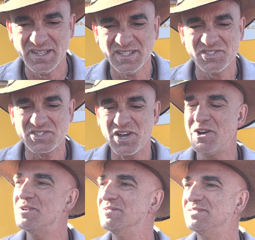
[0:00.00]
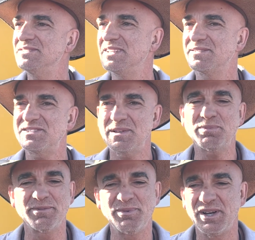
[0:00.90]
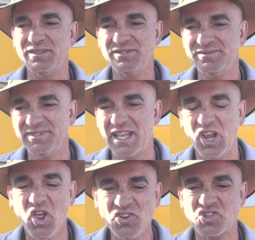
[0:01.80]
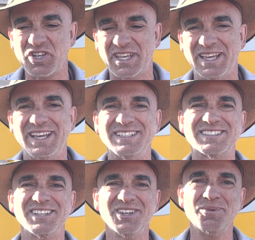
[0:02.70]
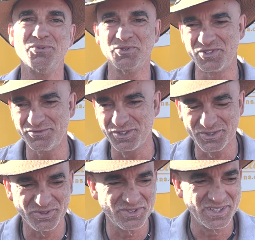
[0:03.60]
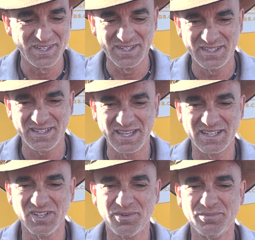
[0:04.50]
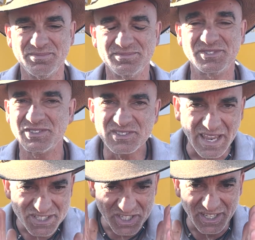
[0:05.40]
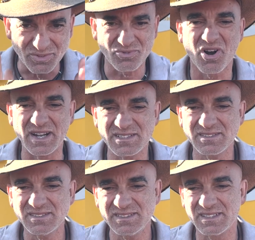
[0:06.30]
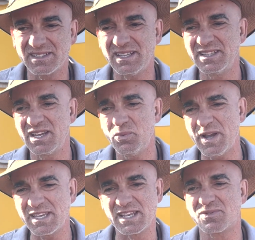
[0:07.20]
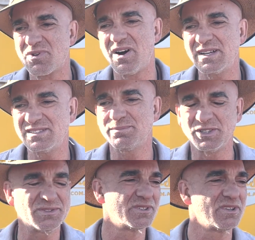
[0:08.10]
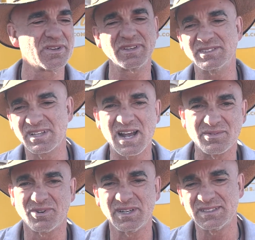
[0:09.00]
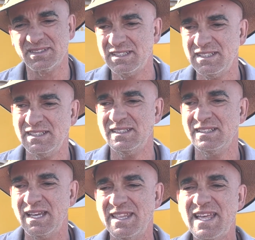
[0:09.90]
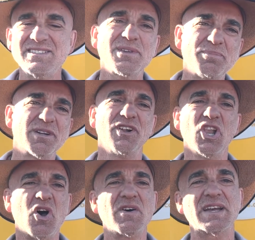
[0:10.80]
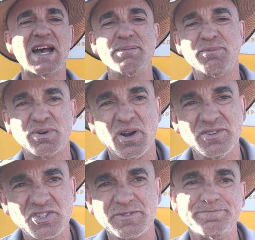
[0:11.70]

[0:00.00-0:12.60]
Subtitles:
So, you know, simply by that logic, it's a lot more difficult and a lot to actually get it right, you know. And the way you get it right is by doing a lot of things that aren't right. And that's a bit of a long game approach.